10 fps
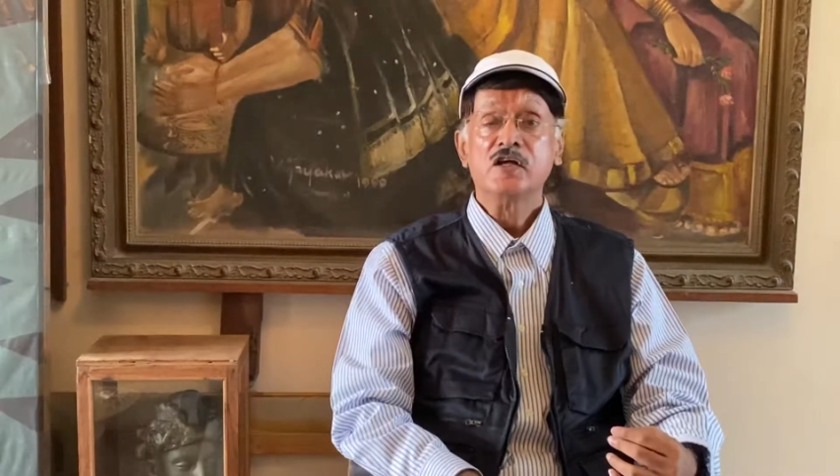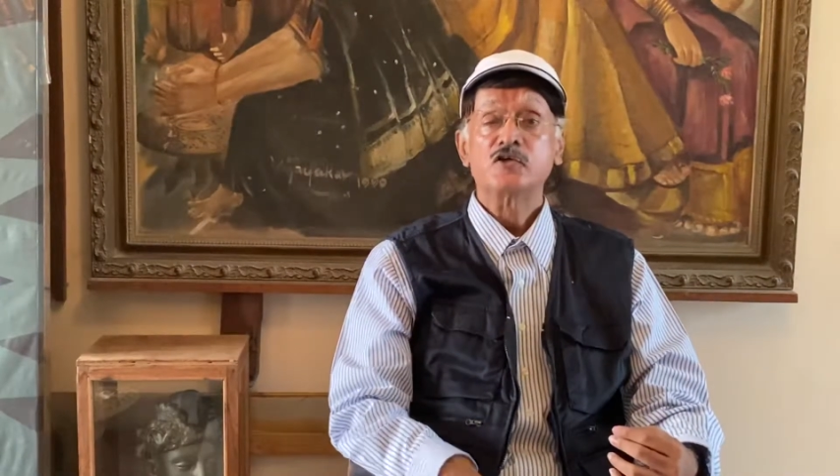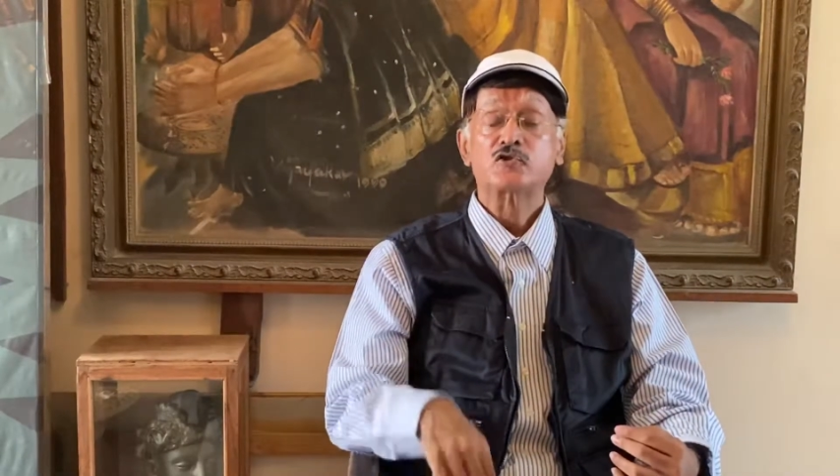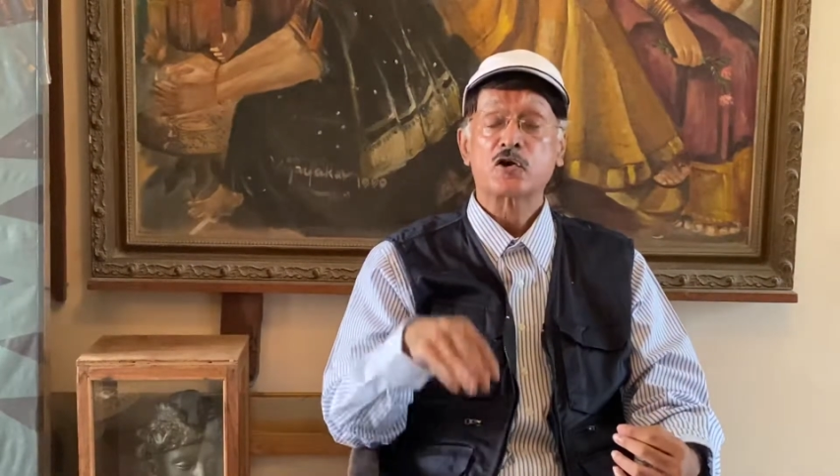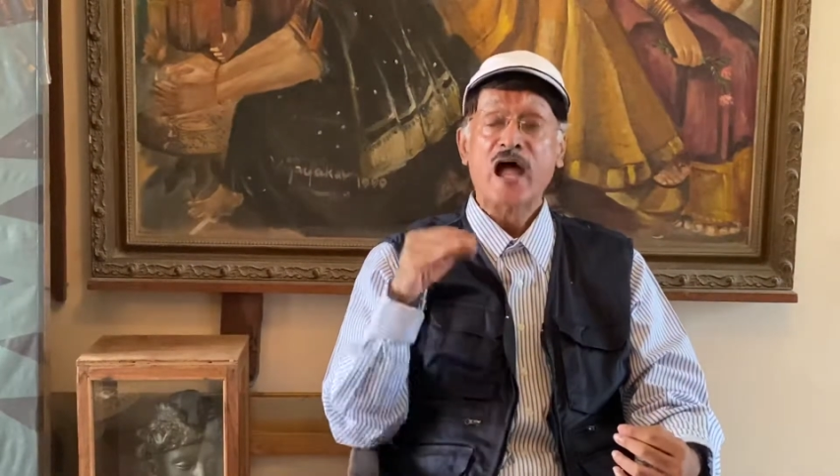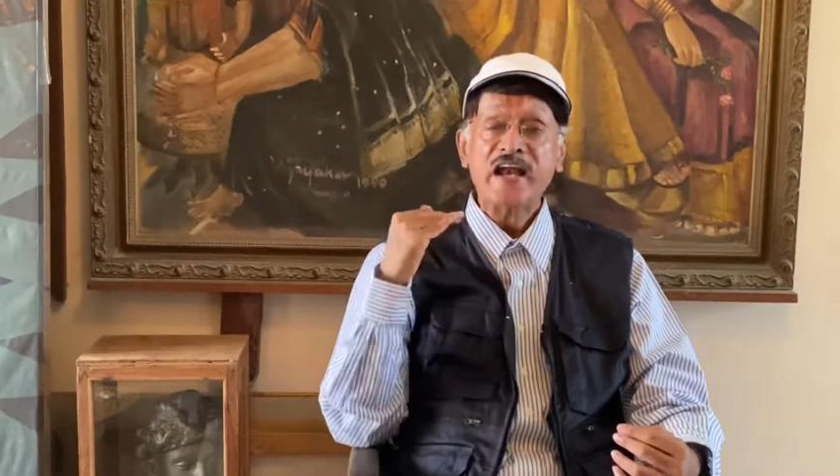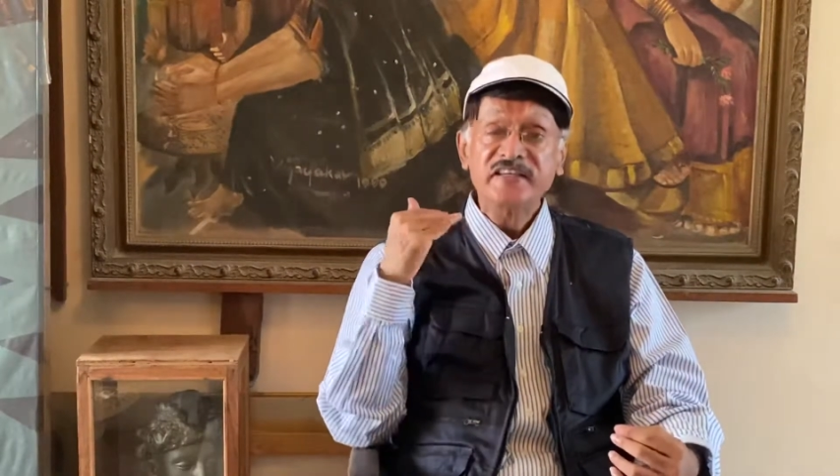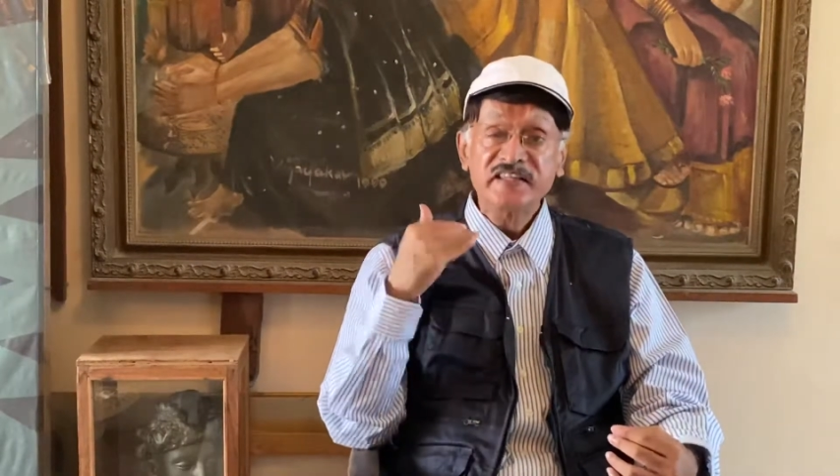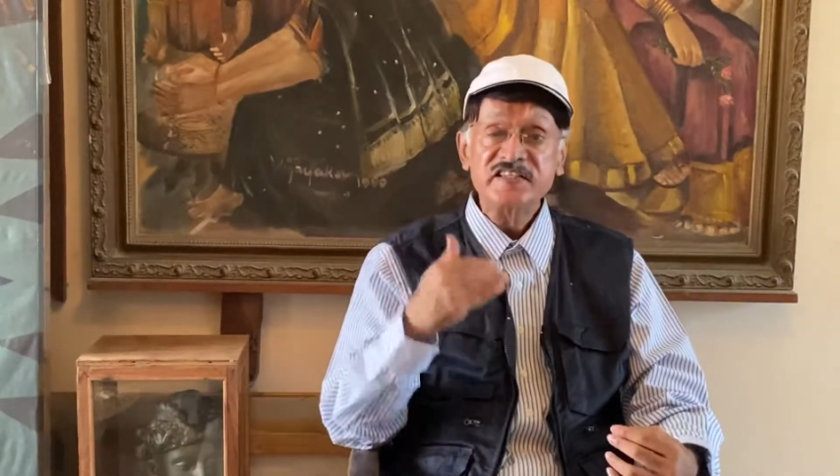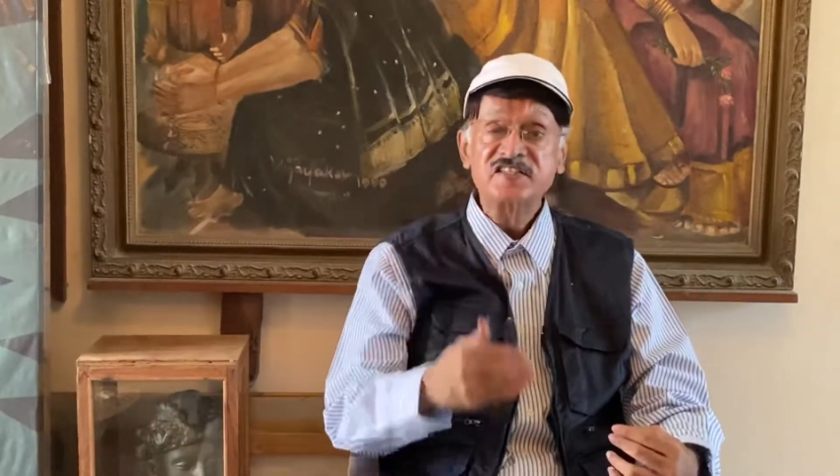So
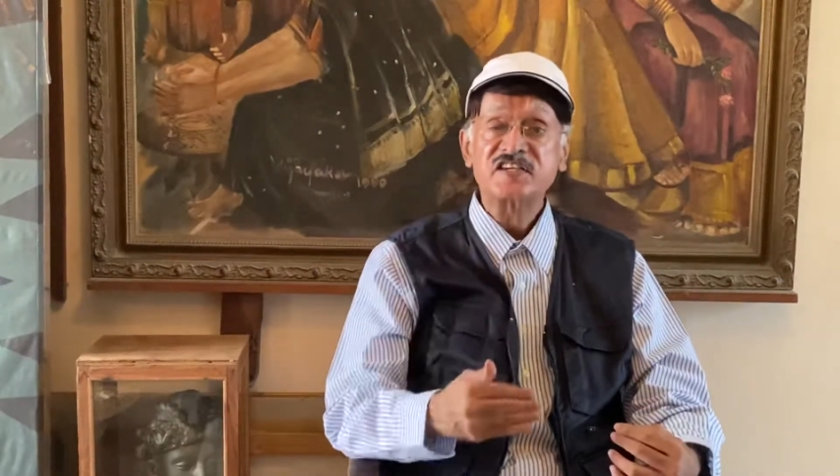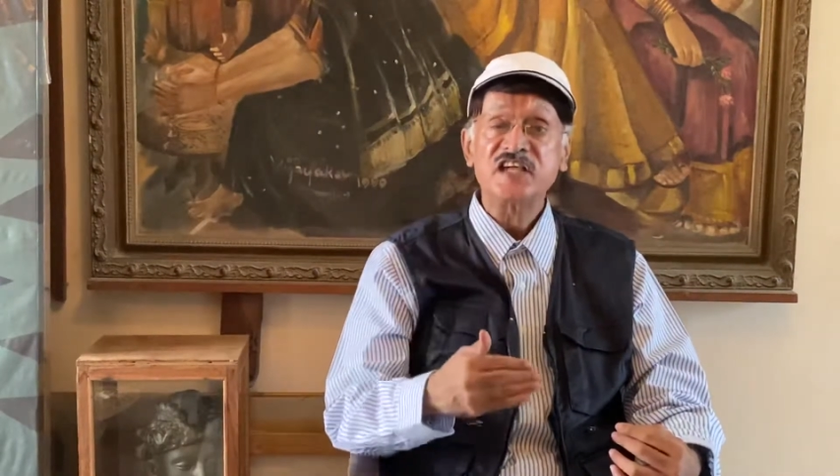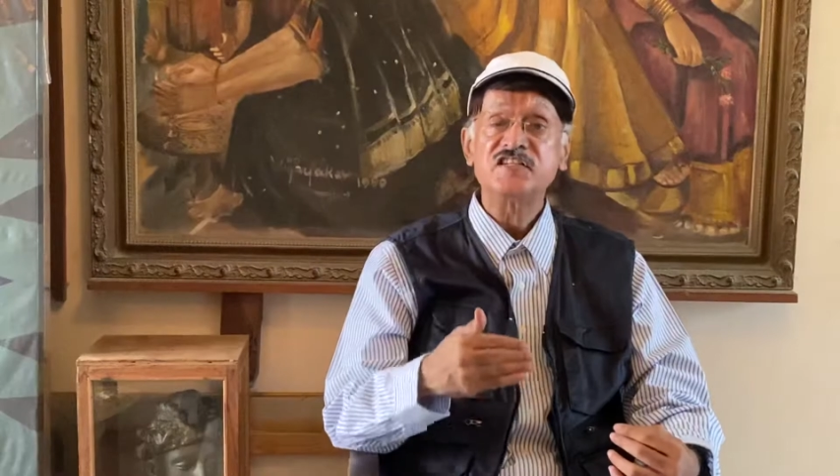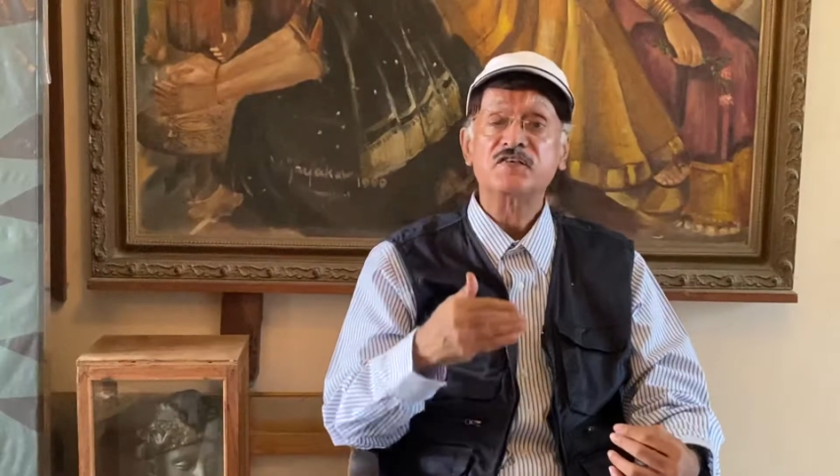at this stage,